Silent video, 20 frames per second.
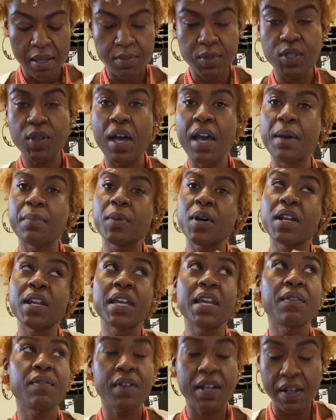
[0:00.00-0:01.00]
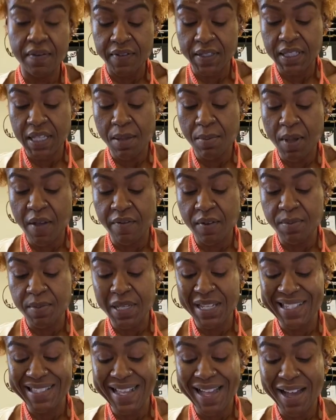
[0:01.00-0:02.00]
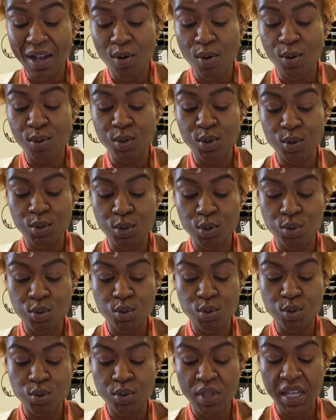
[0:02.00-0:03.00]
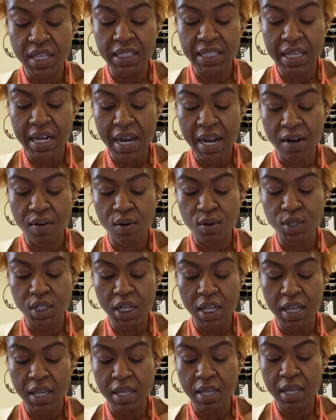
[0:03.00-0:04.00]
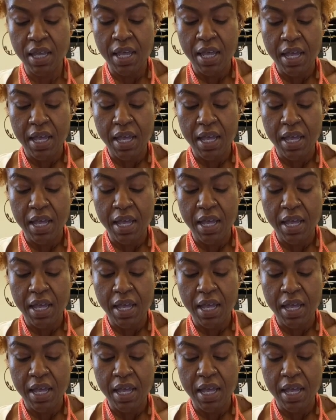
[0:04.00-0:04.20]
So I'm going to get rid of some of them because I hold on to things that I crochet